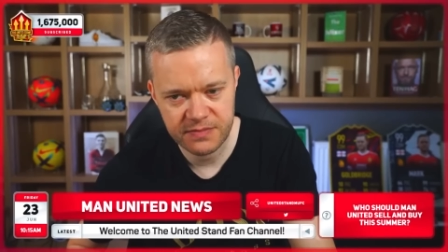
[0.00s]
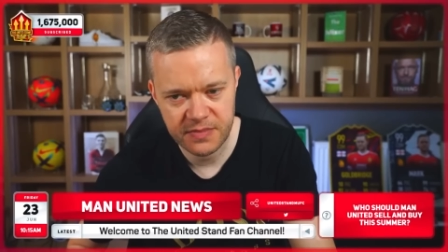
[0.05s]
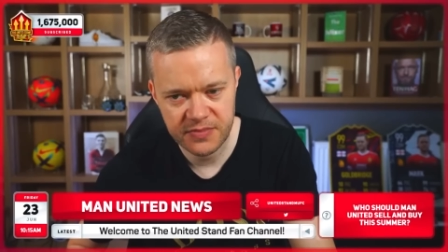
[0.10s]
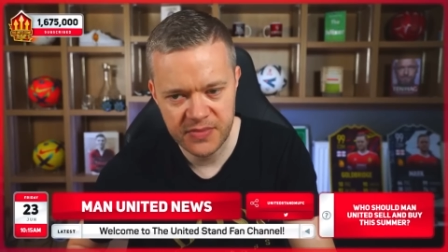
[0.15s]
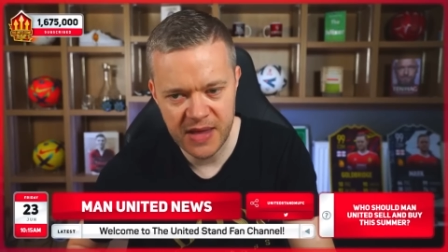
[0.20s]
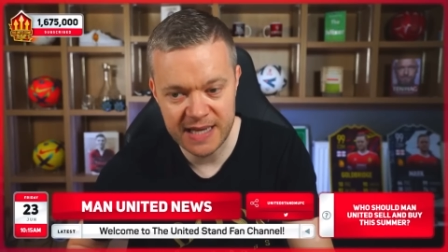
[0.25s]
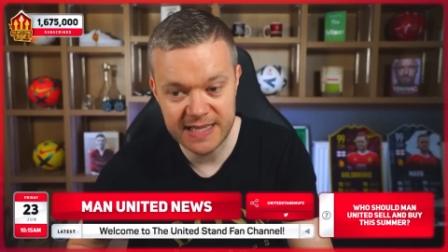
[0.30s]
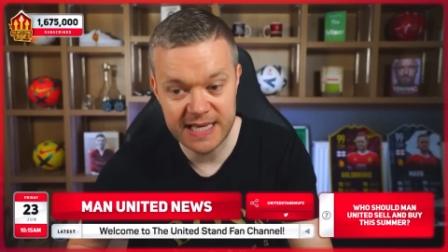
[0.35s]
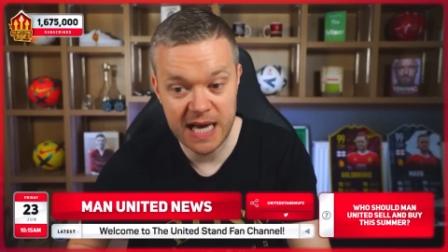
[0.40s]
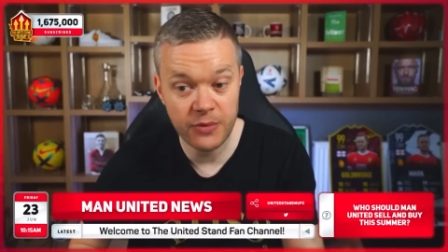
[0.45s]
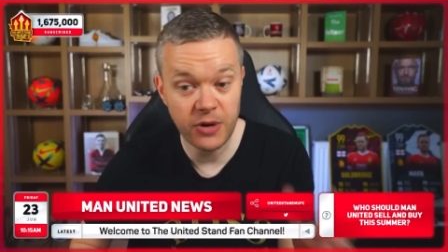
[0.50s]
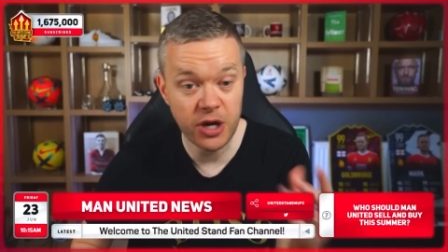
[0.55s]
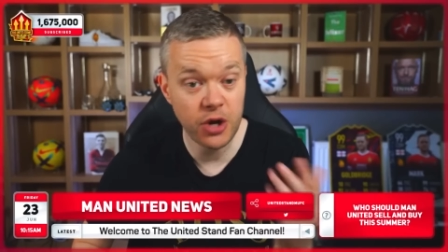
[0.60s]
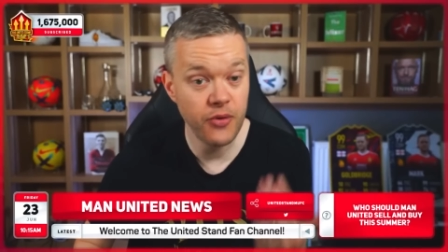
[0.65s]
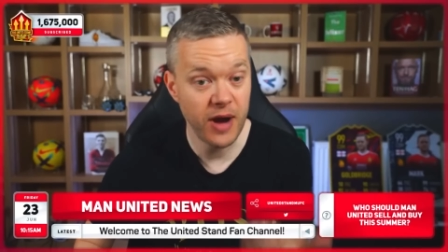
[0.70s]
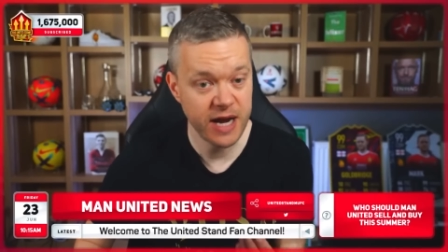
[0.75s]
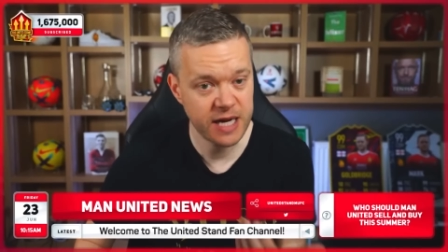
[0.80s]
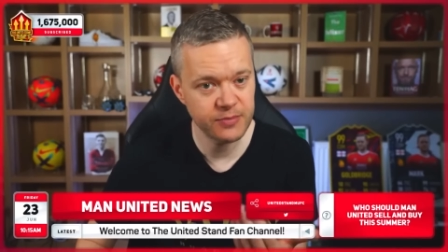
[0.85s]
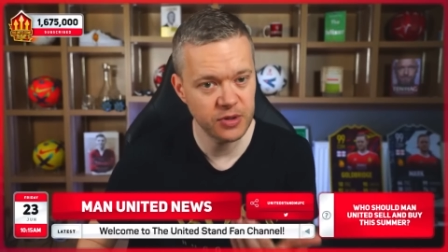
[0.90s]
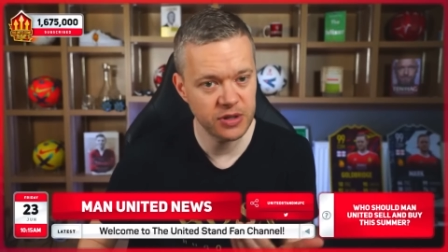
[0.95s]
That's how a
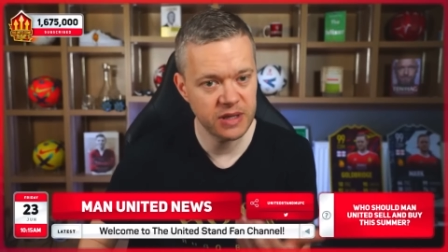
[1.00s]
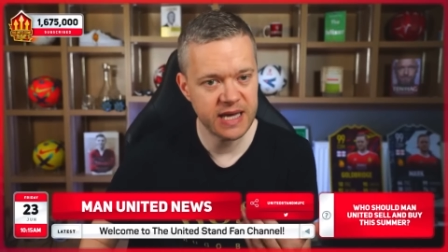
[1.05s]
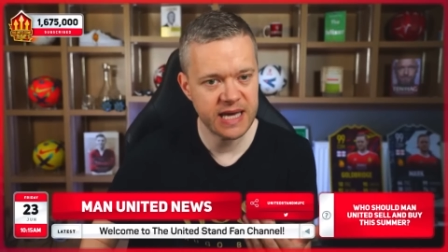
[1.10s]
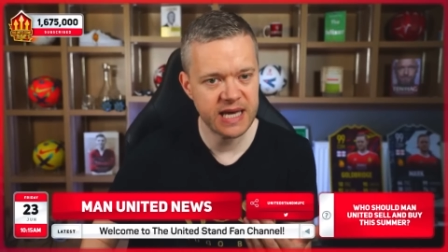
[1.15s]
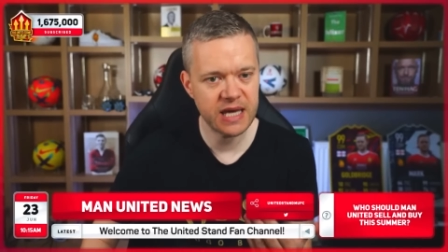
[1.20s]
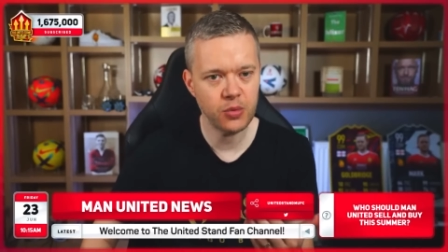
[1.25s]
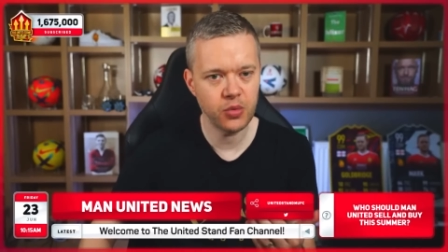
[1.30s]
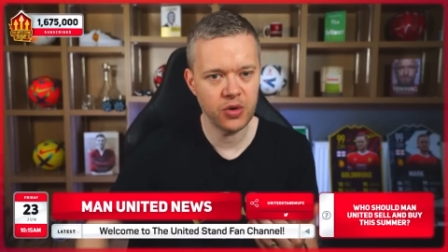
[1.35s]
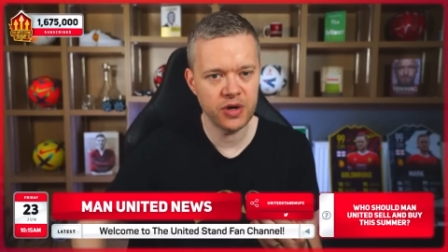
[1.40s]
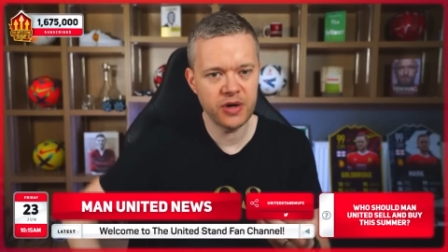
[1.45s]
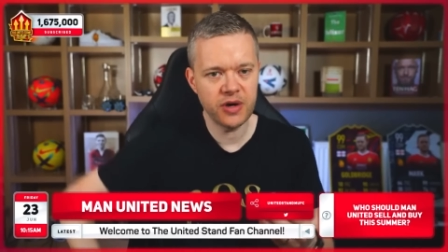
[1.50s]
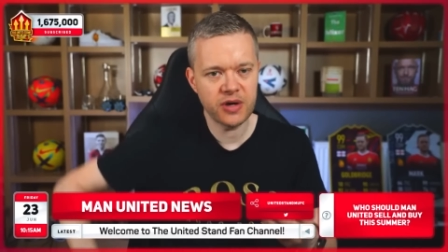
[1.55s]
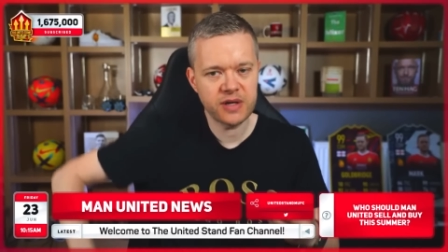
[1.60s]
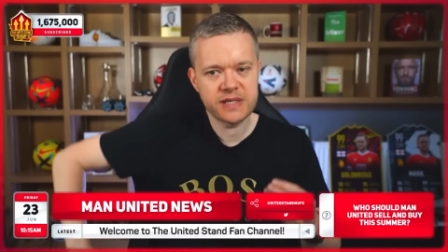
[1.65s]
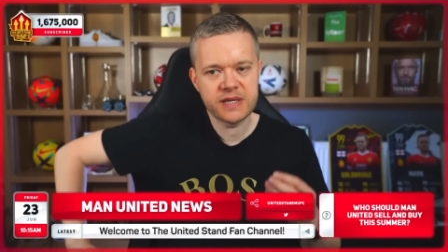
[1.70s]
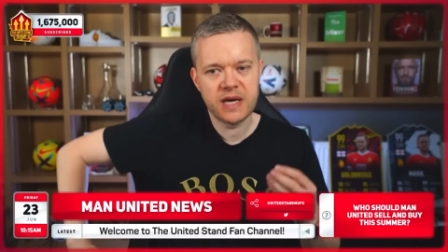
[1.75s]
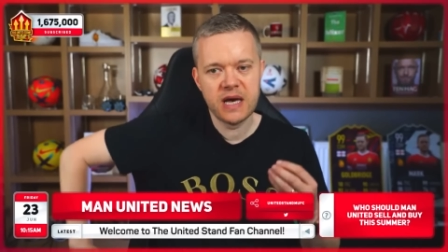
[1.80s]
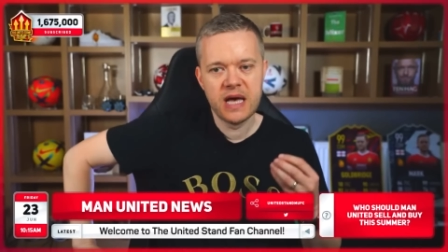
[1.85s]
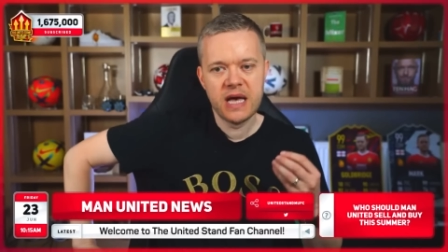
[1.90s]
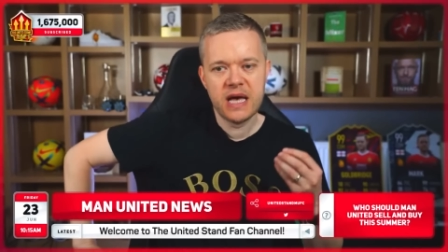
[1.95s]
credible leak works.